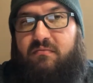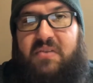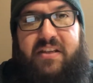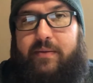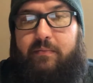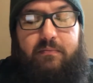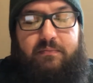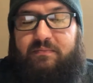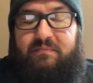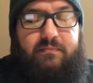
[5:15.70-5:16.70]
Doesn't.
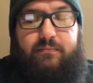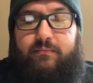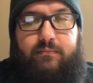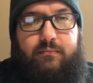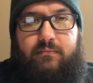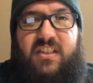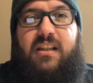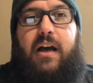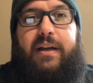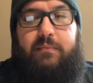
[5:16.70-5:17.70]
It's a
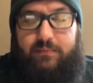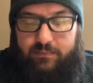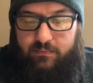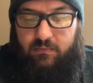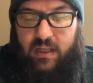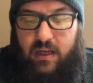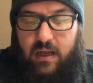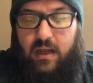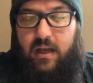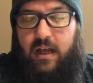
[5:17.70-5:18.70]
lie.
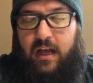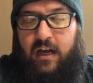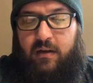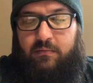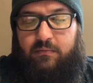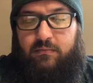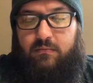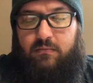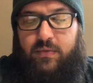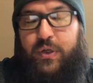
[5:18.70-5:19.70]
Um,
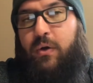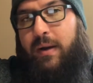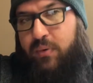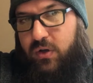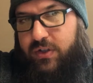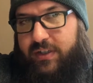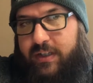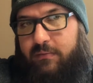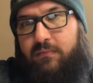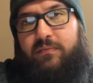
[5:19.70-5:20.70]
so I purchased
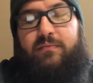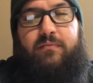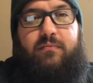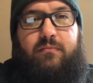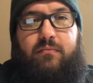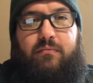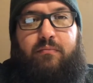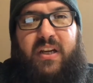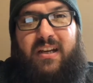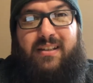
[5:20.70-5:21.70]
it
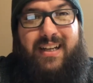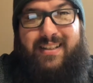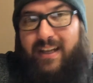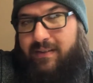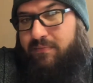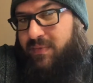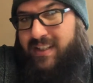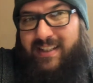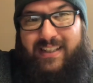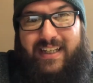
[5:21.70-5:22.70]
because, like I said,
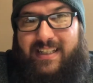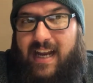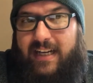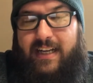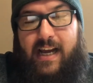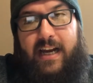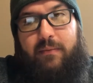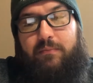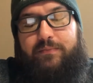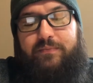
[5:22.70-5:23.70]
six ninety
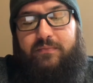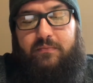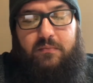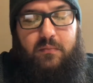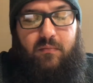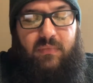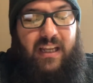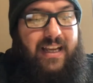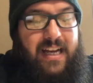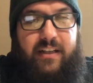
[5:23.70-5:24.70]
nine.
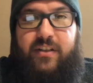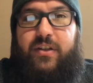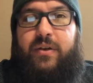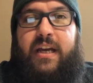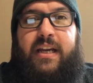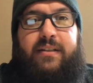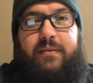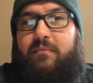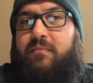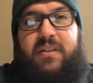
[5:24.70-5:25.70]
Got it in two
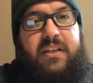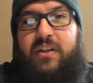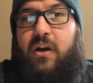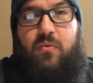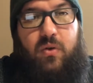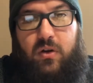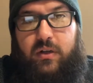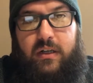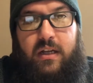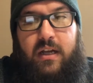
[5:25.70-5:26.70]
days. Did not
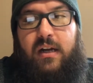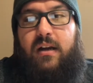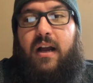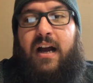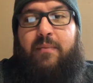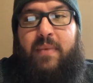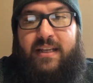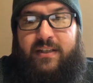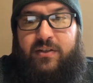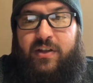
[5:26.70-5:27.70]
work. I
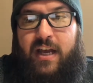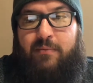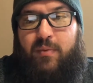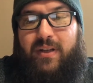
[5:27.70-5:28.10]
messaged them.